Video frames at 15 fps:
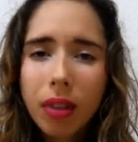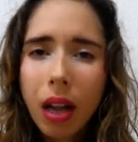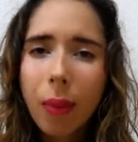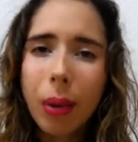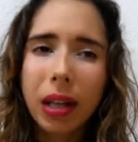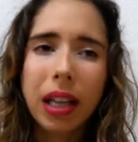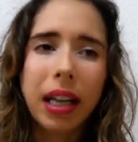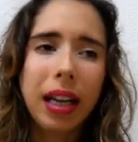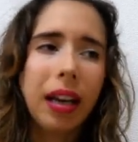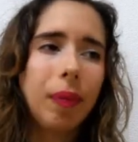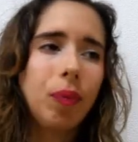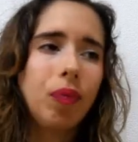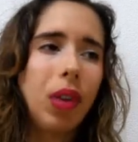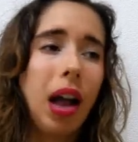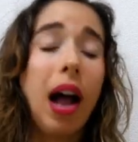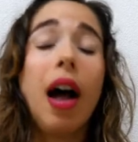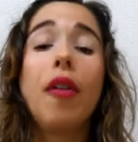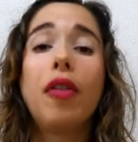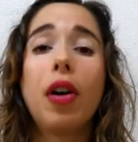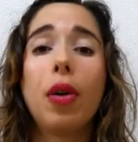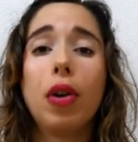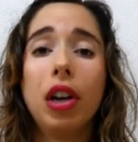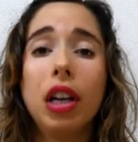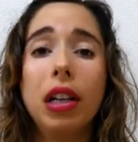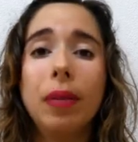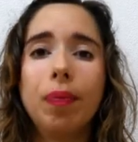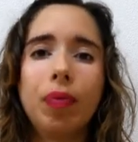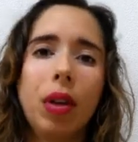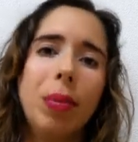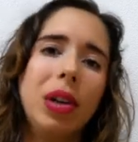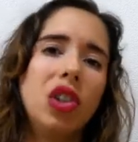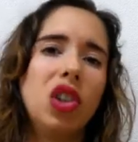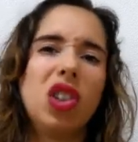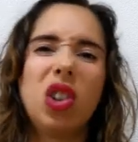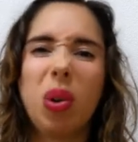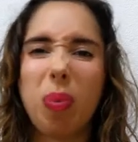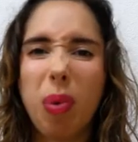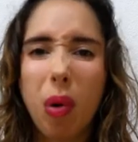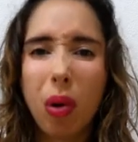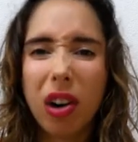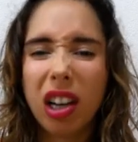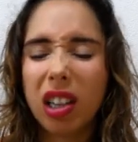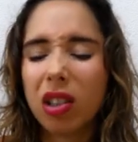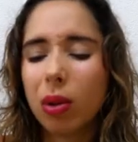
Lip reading: But like a half hour in, it might just start pouring.